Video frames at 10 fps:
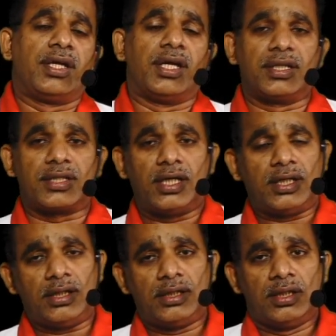in
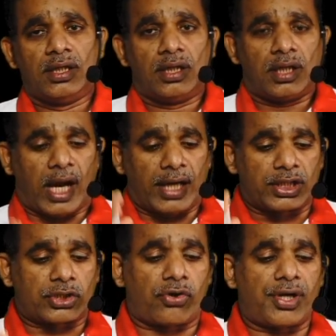the
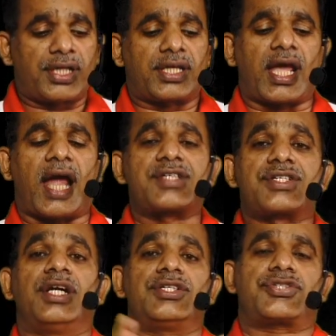electronic
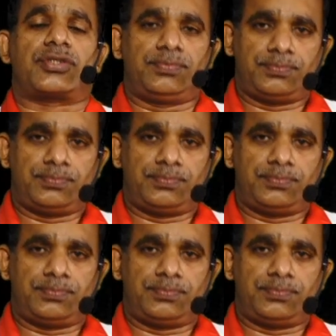cash ledger.